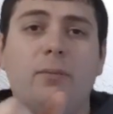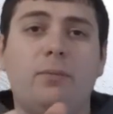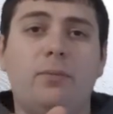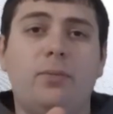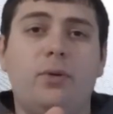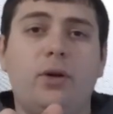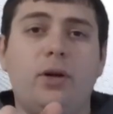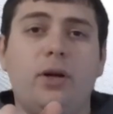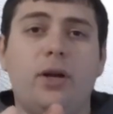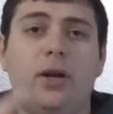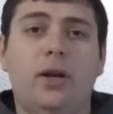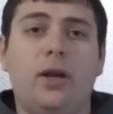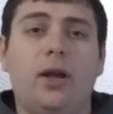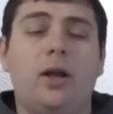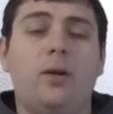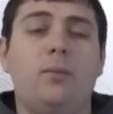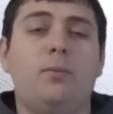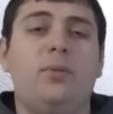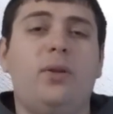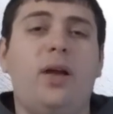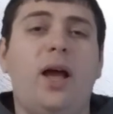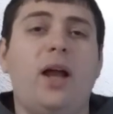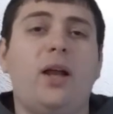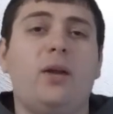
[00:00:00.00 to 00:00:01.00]
and put it in like a
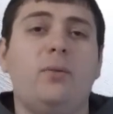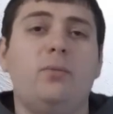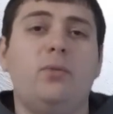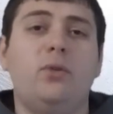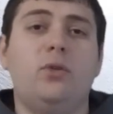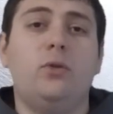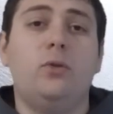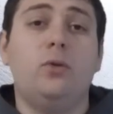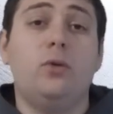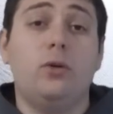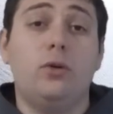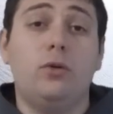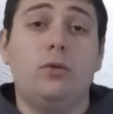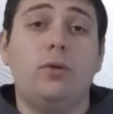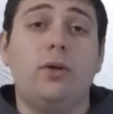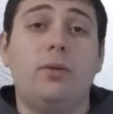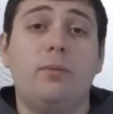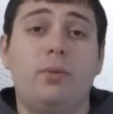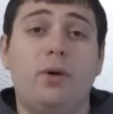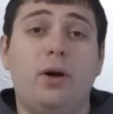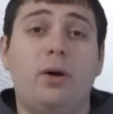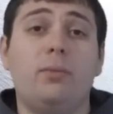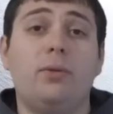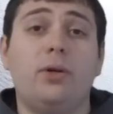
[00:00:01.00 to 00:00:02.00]
black and blue or a
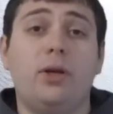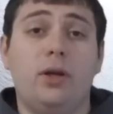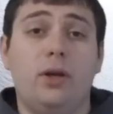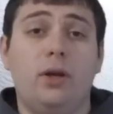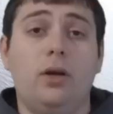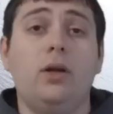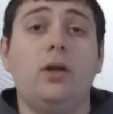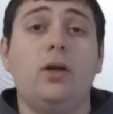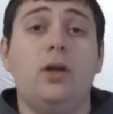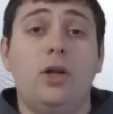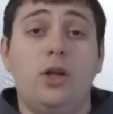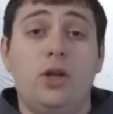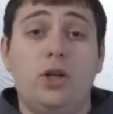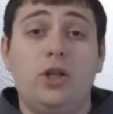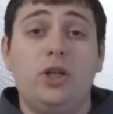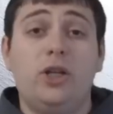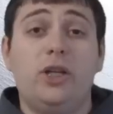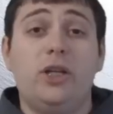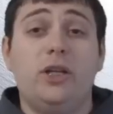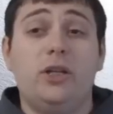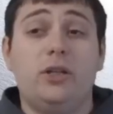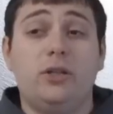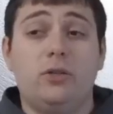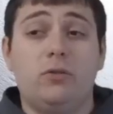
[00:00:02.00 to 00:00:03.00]
green pumpkin
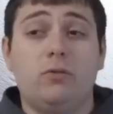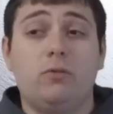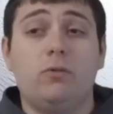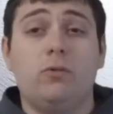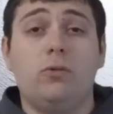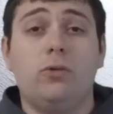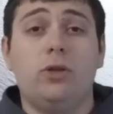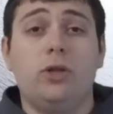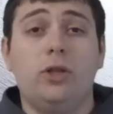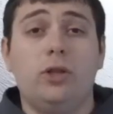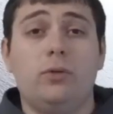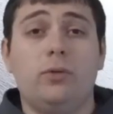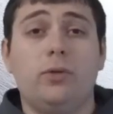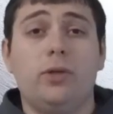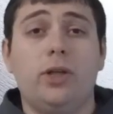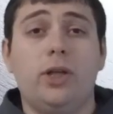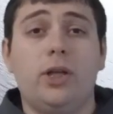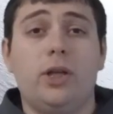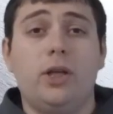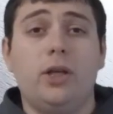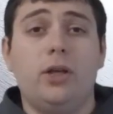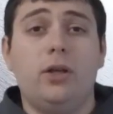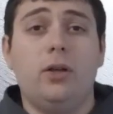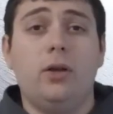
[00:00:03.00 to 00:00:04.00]
is really,
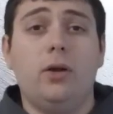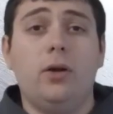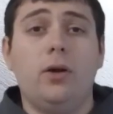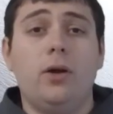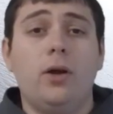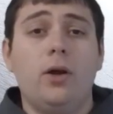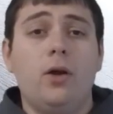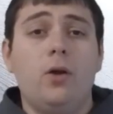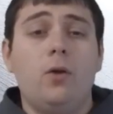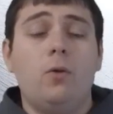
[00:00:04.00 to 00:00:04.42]
really killer.